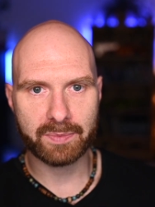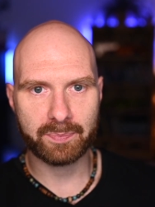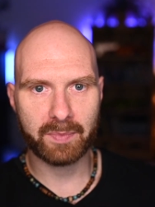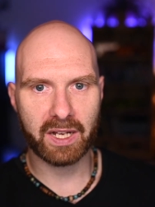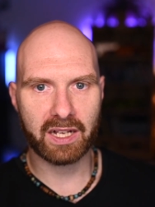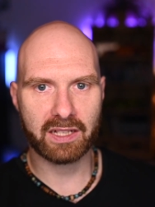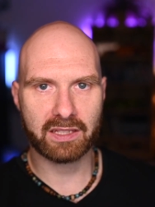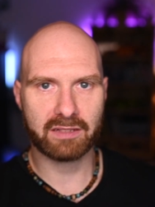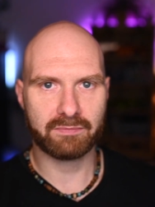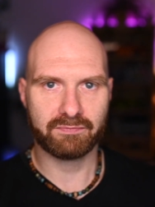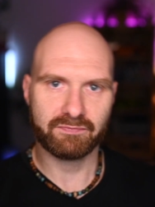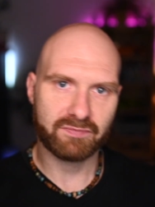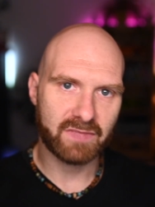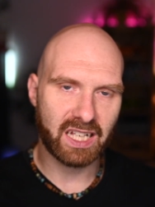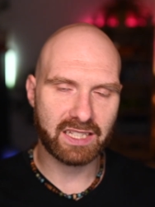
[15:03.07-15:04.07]
But
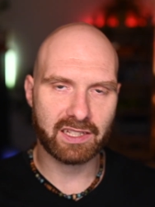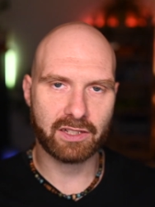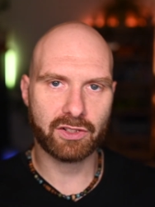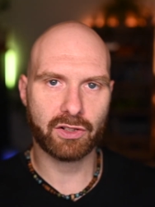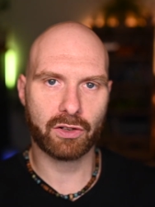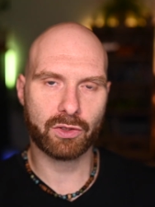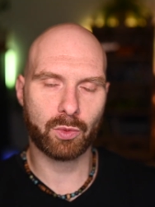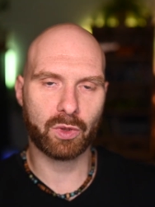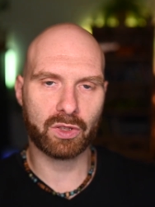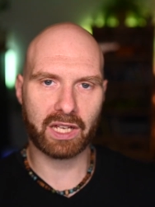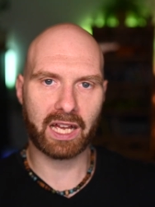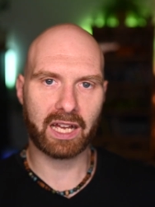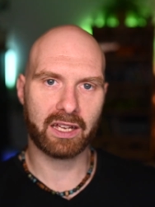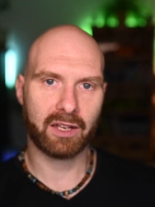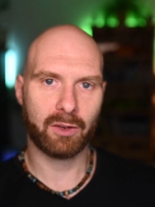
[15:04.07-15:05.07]
that's in short what
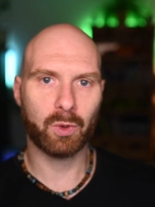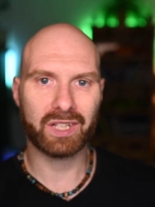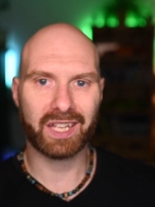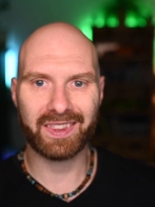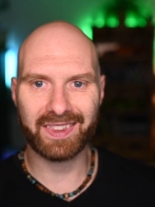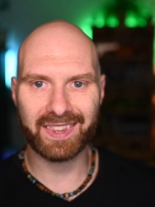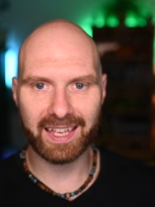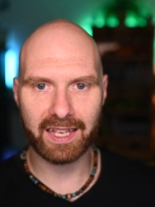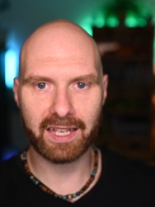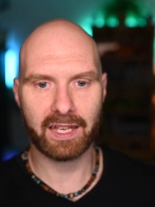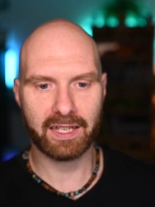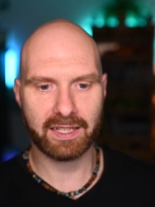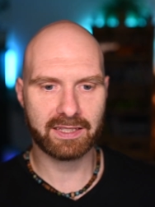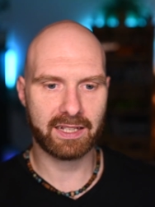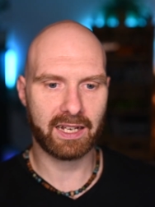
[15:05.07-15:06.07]
I what I think
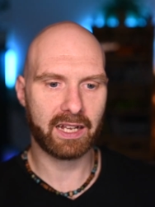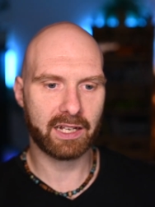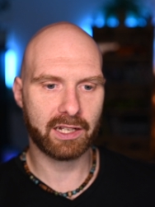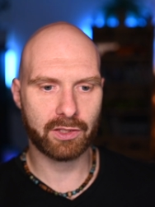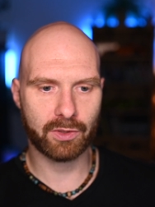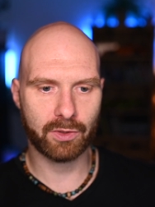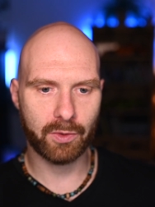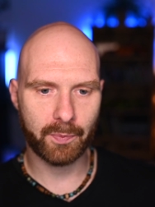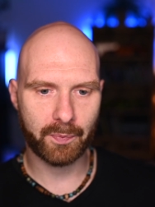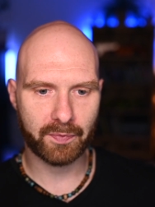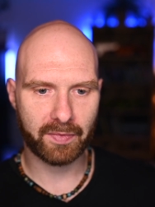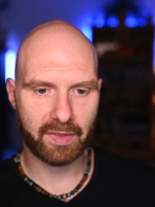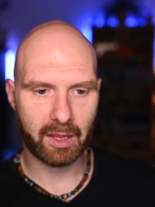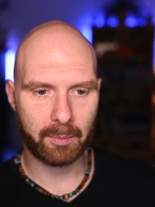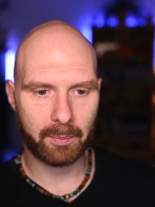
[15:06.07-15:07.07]
is likely to
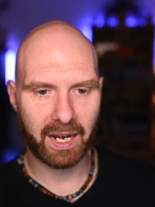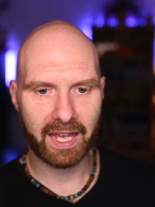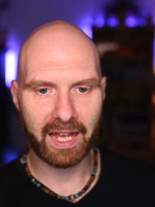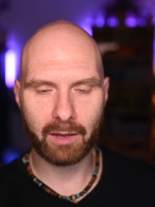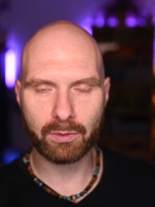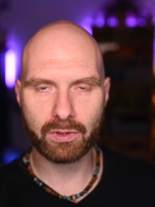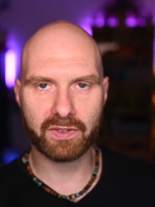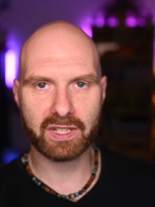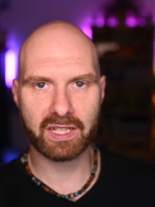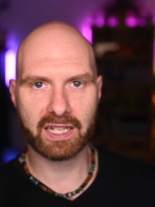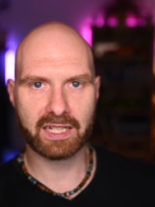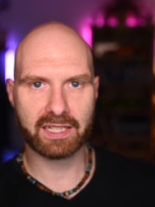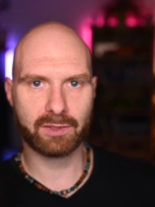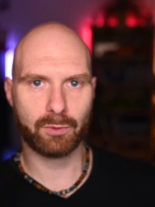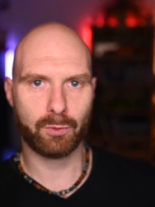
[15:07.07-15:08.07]
play out over the
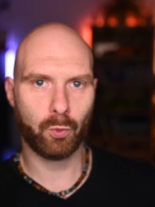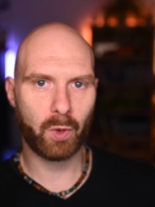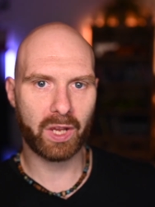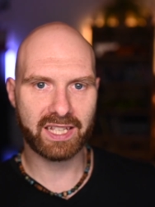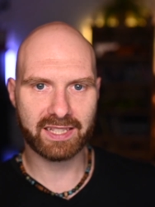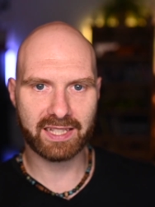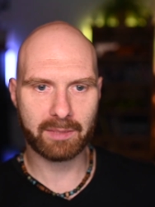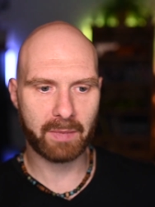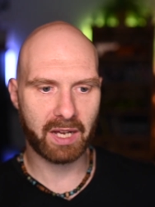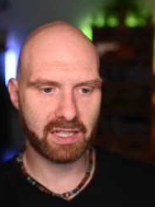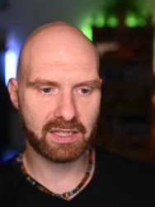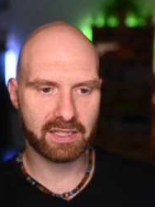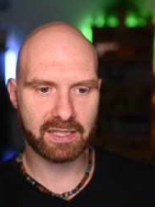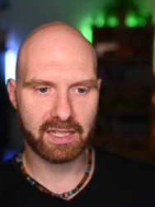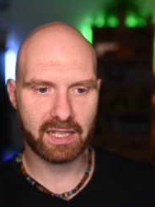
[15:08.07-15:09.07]
next weeks and
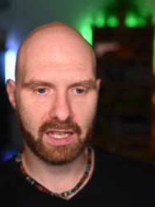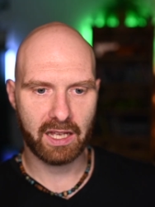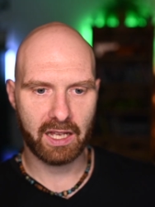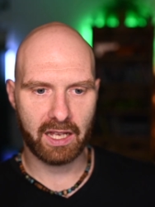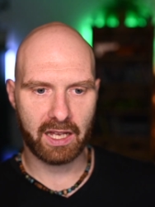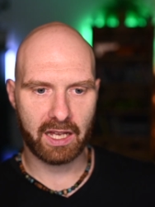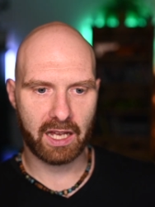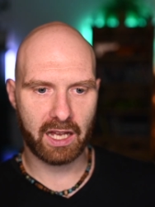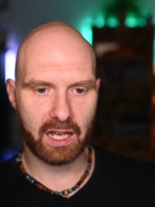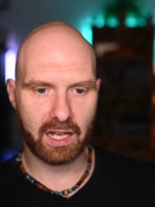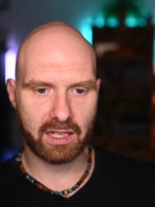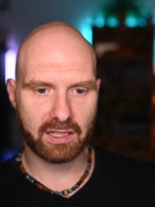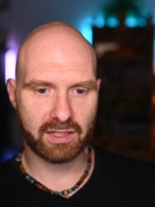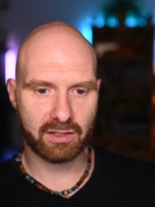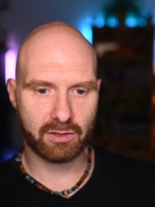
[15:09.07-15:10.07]
months.
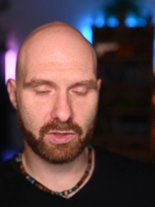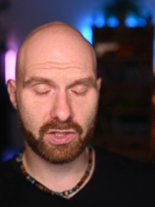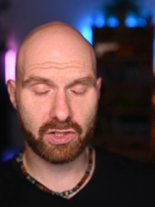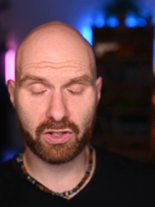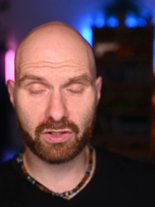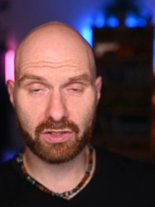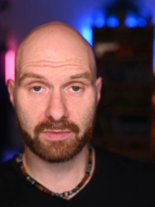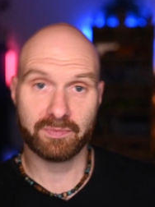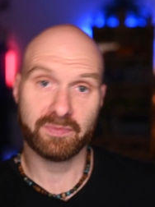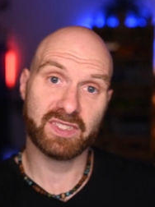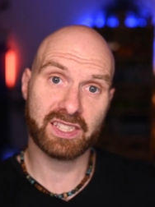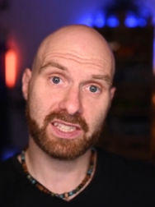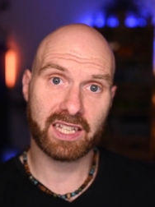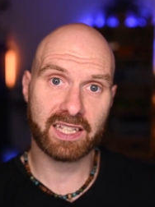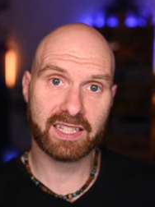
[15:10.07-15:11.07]
Uh, so, in short,
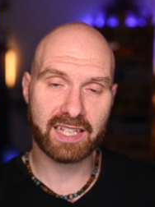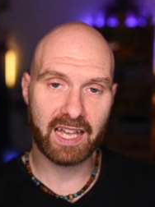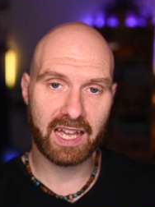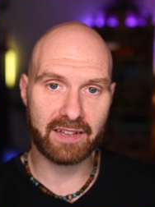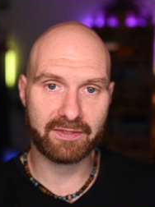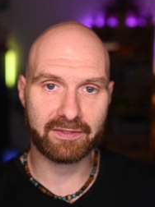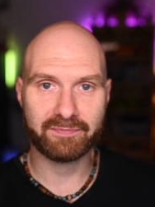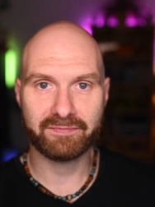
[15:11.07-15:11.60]
stay safe.